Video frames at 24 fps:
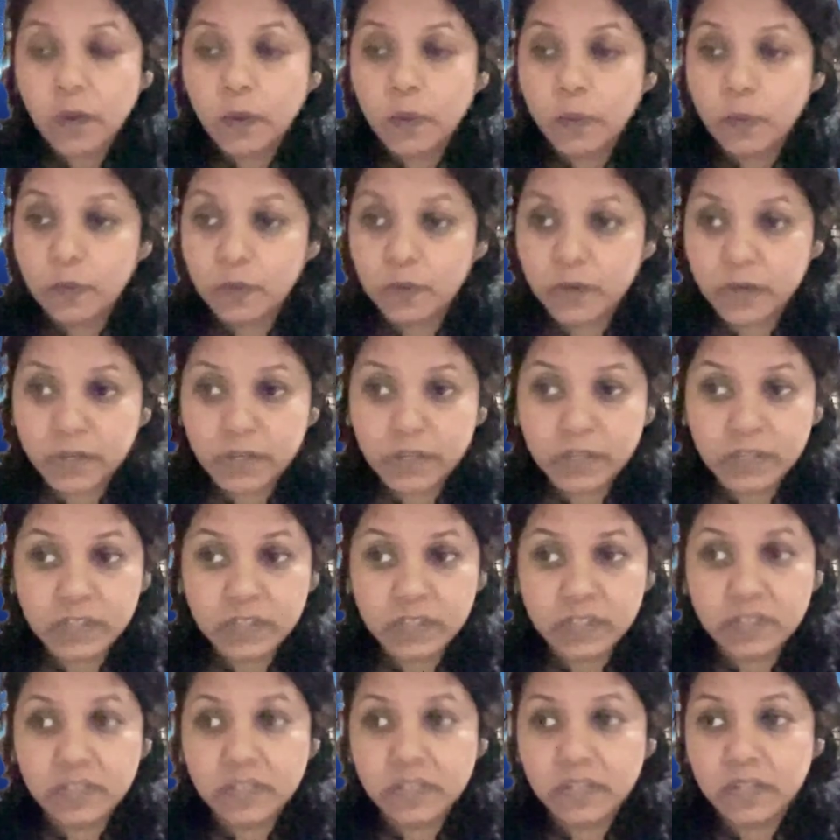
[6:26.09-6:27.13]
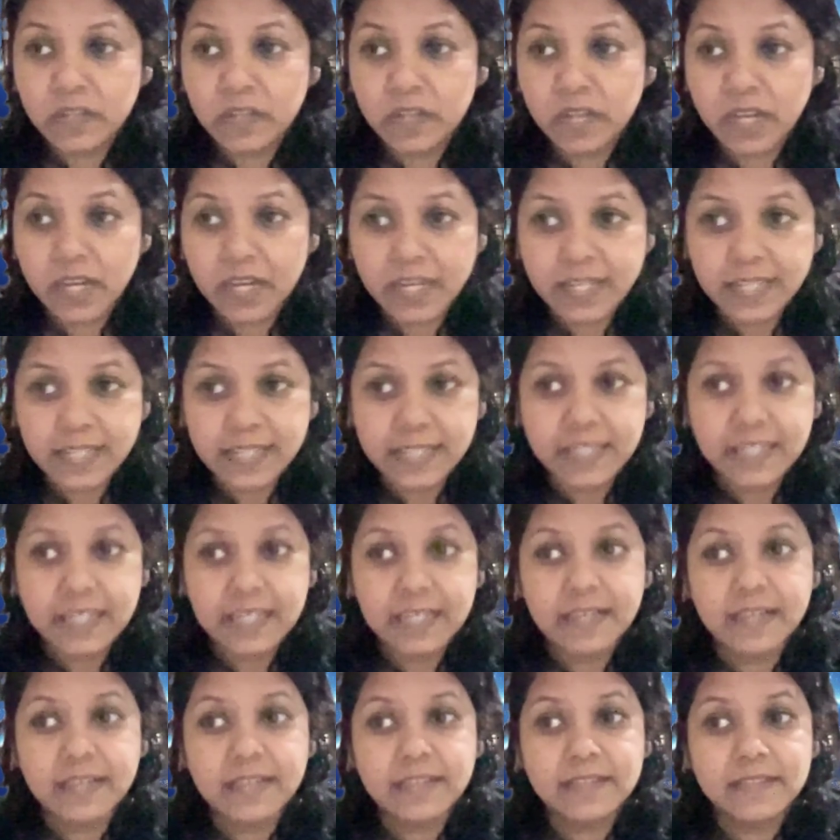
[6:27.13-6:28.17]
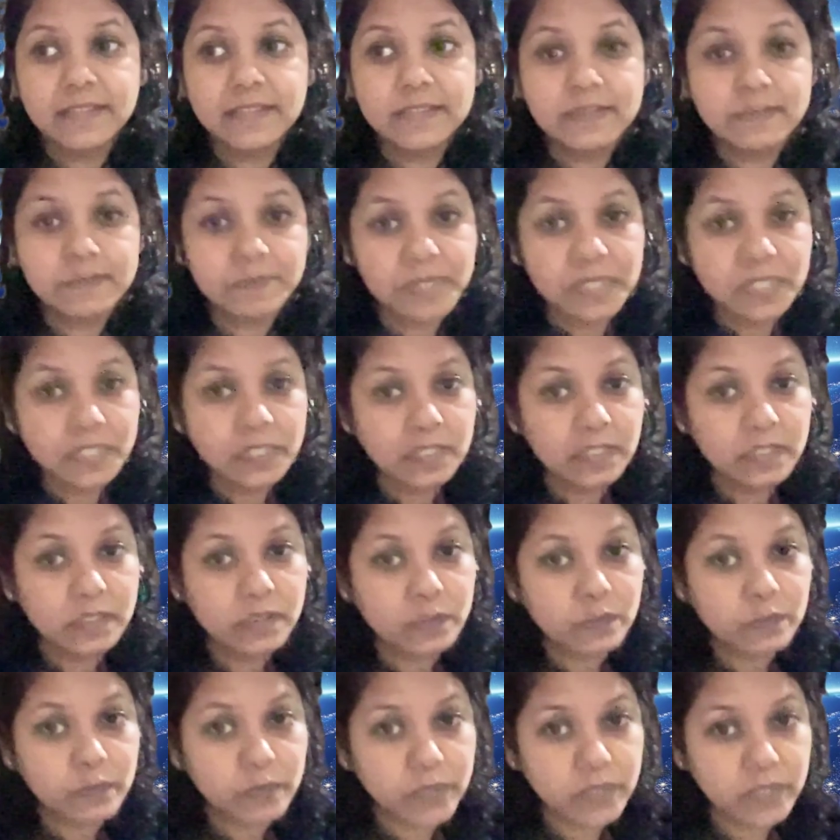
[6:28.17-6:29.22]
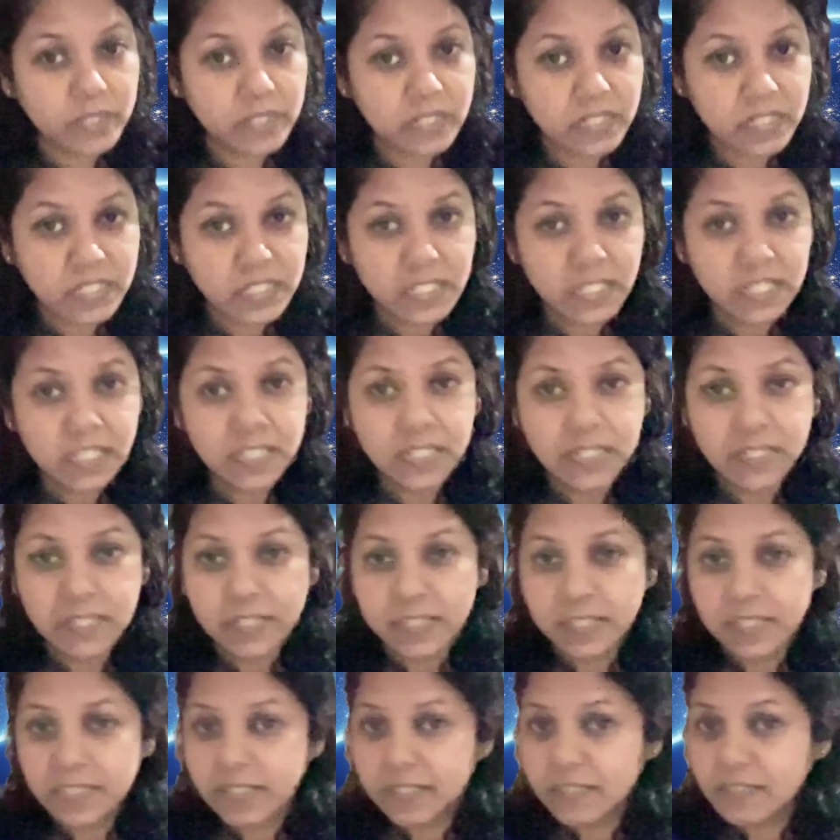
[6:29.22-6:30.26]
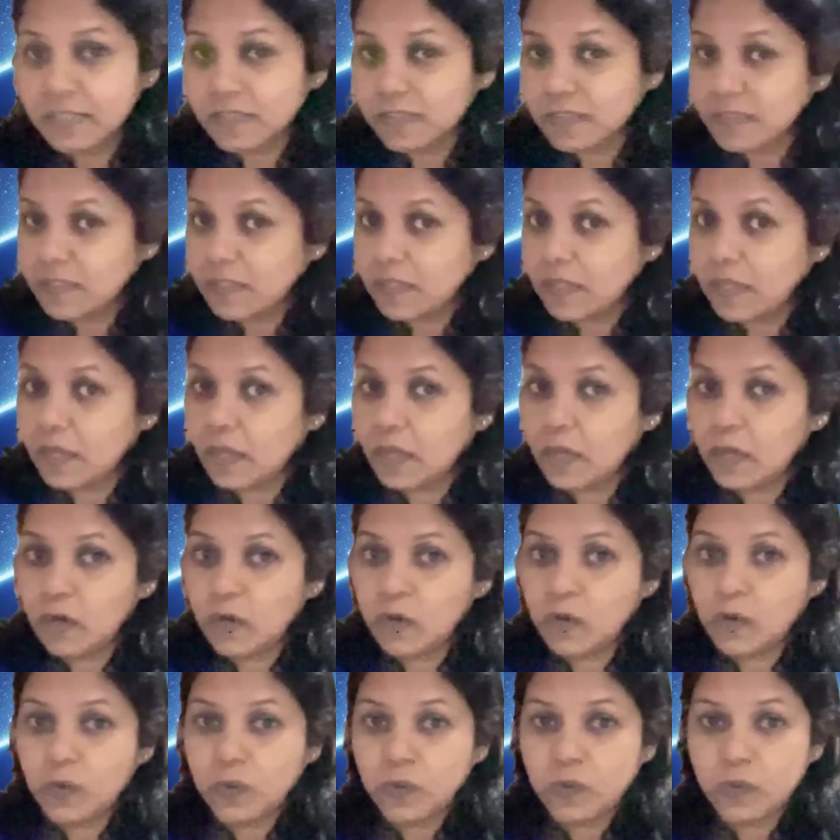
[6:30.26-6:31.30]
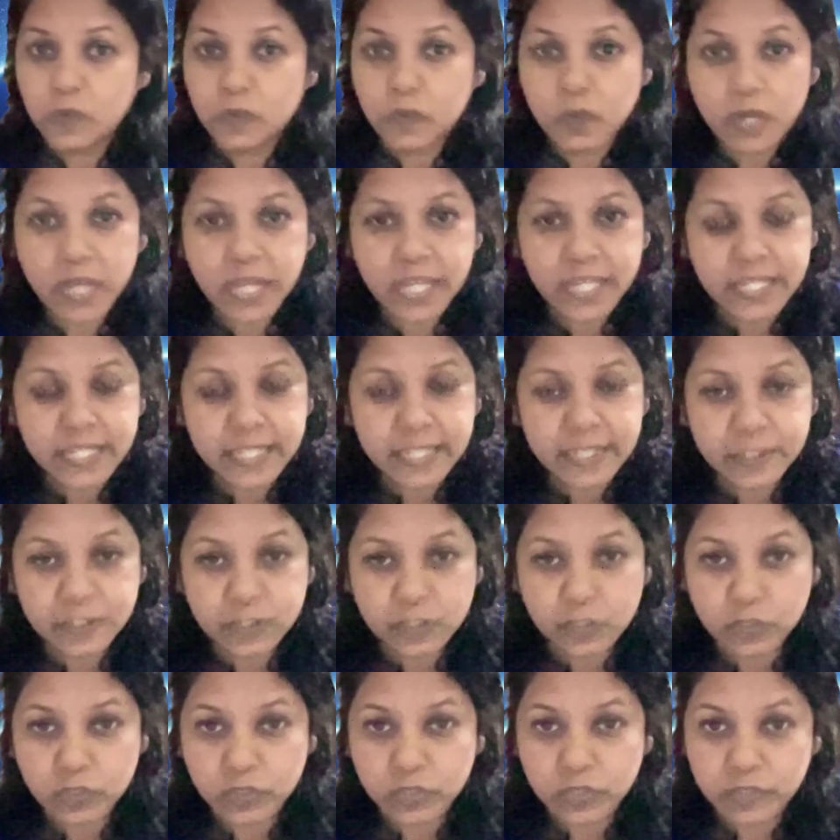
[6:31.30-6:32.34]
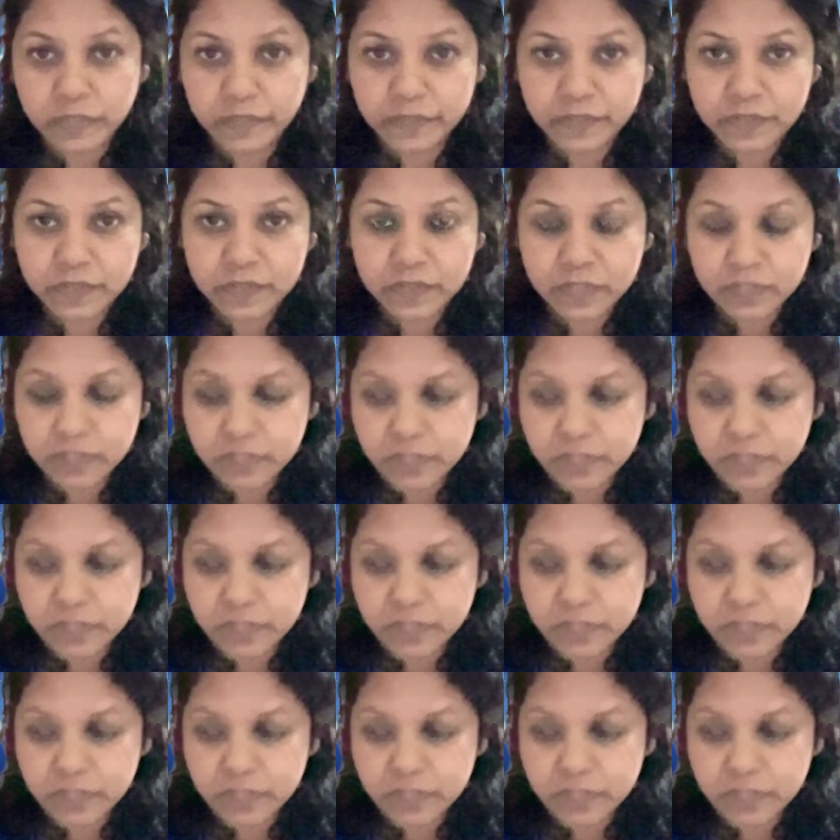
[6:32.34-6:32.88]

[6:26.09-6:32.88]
Or I can speak really slow and get to your nerves.